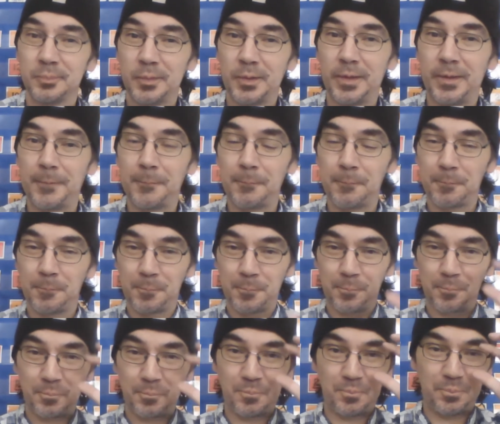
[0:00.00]
Okay.
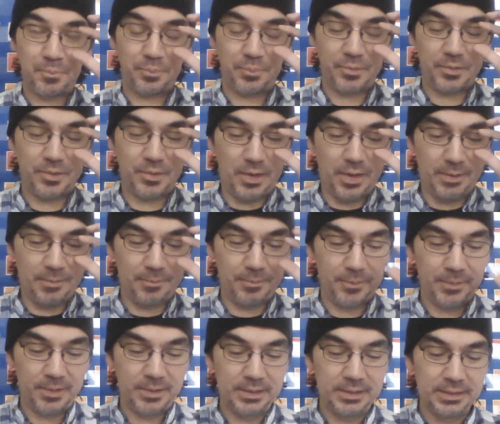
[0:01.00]
All right.
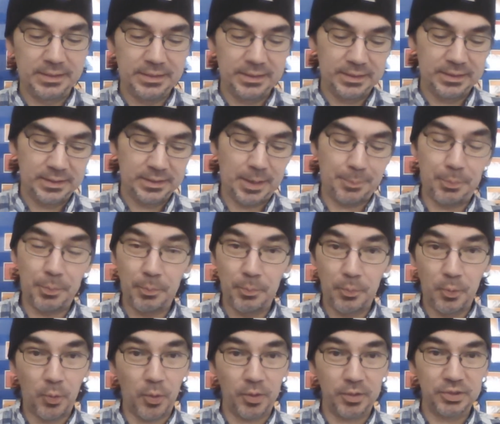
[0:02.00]
Couple
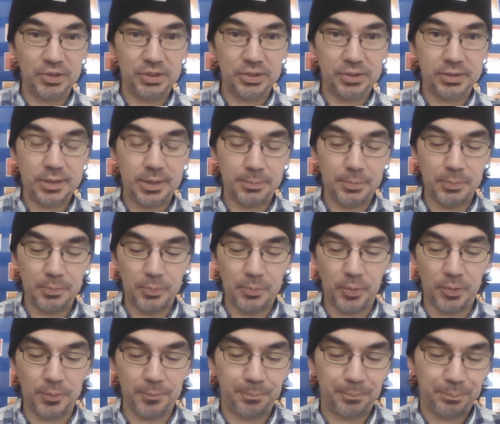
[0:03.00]
more, just a couple
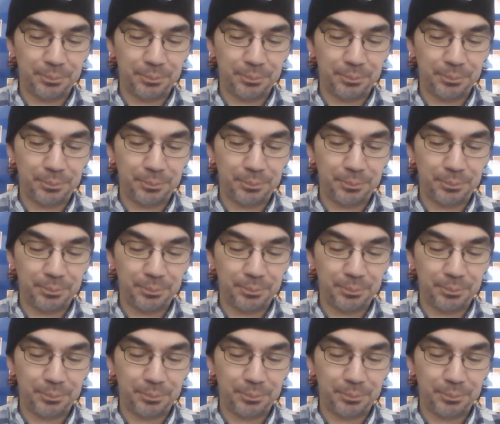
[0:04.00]
more.